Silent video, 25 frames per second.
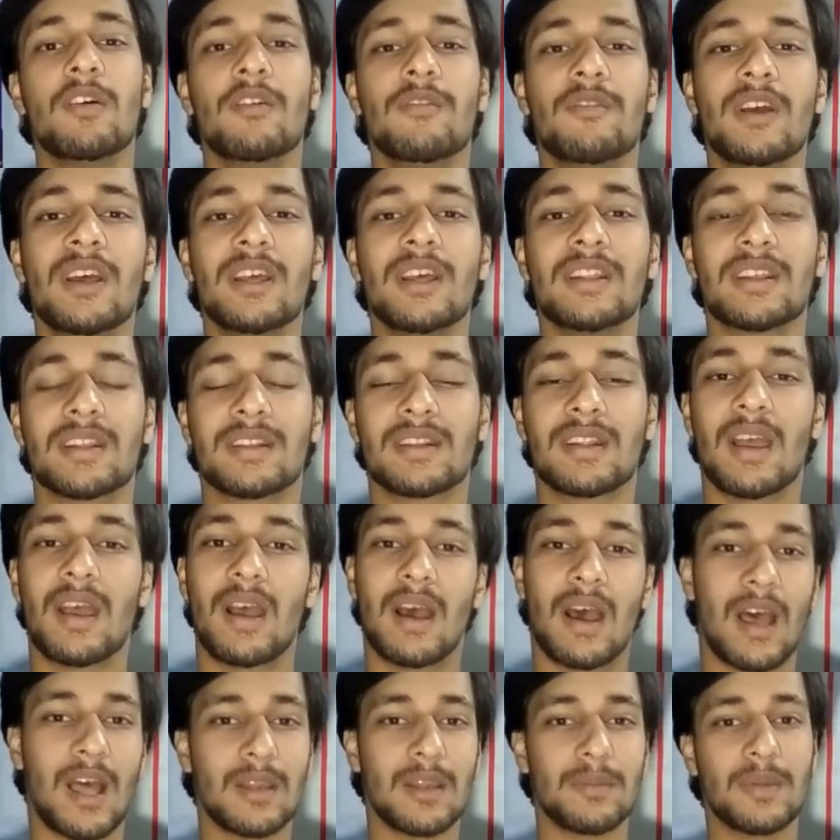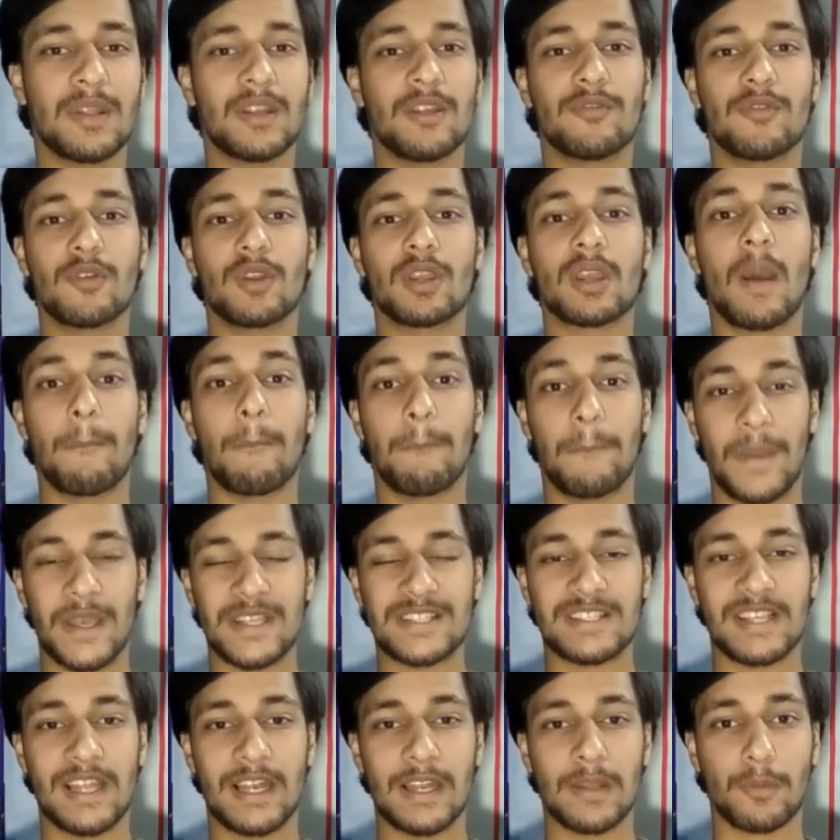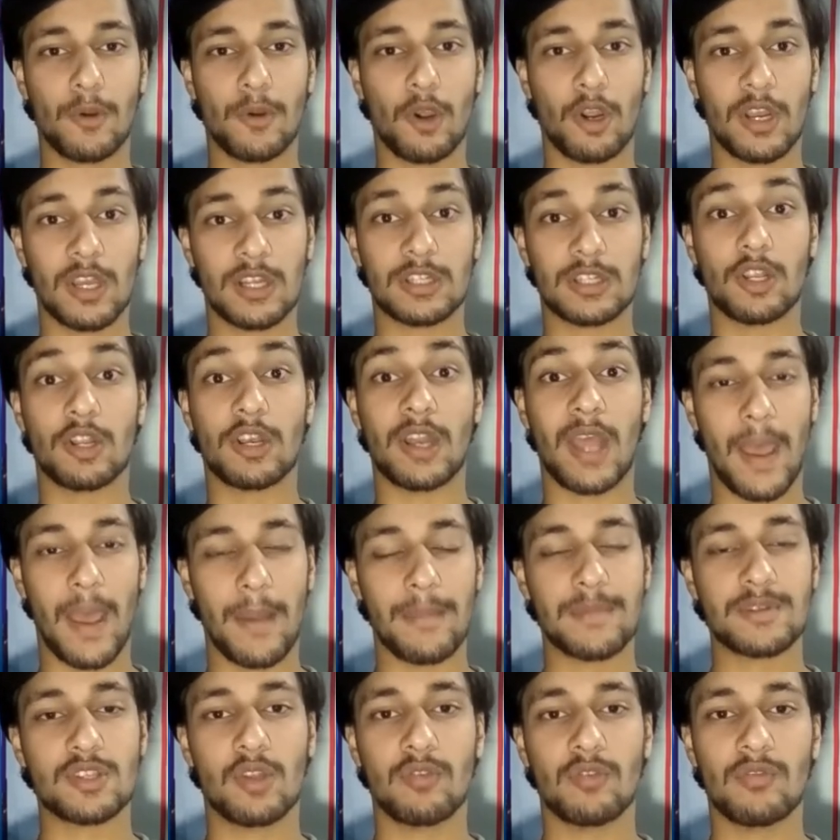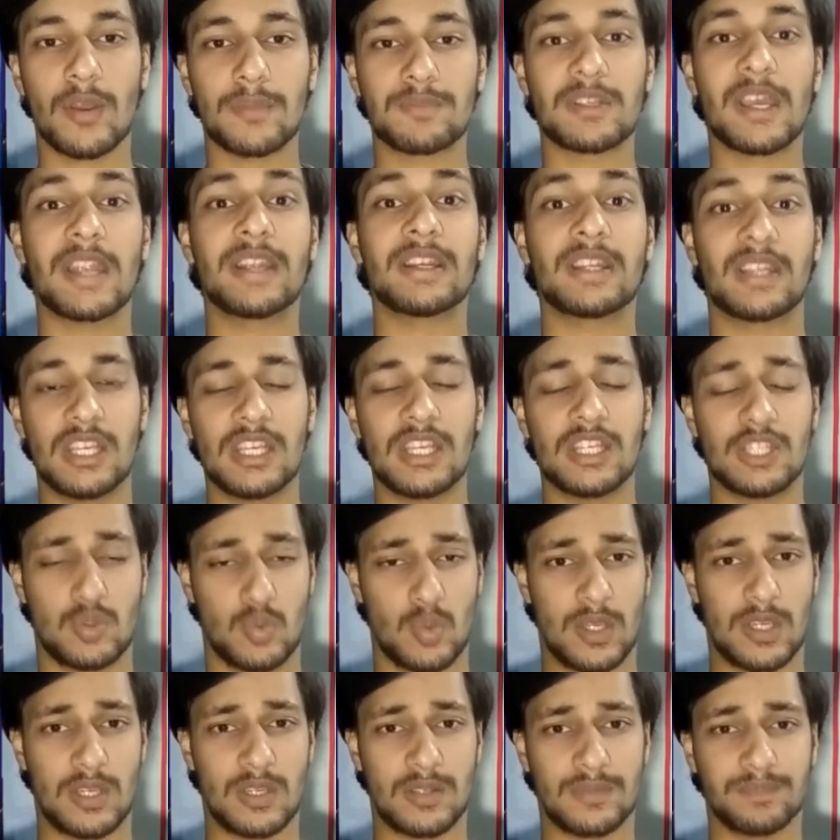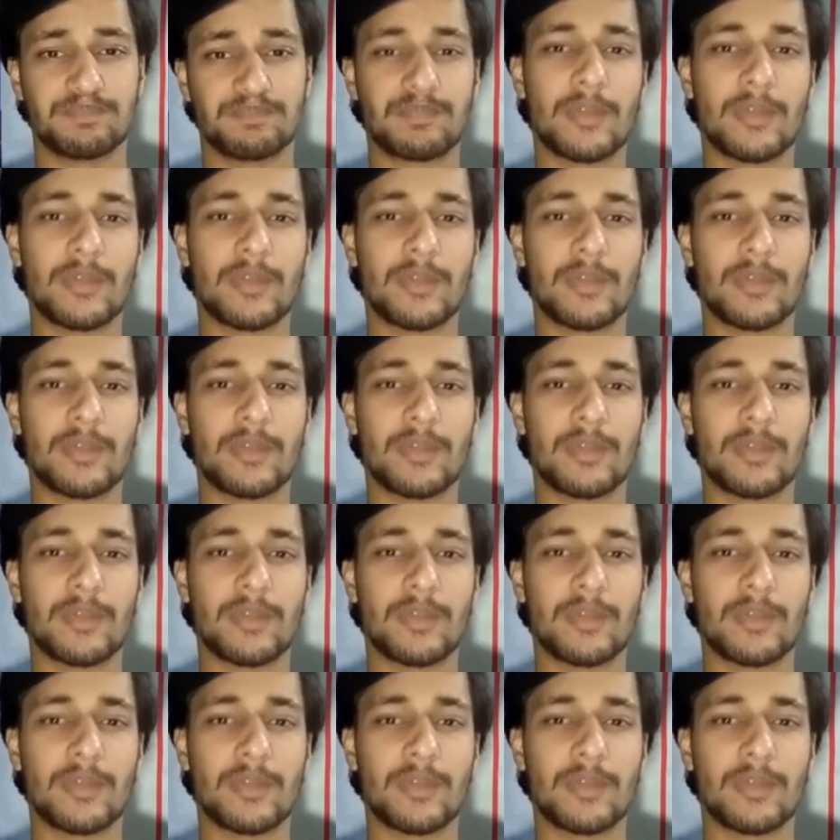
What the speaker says: wherein I'll be reviewing a best-selling product on Amazon website each week.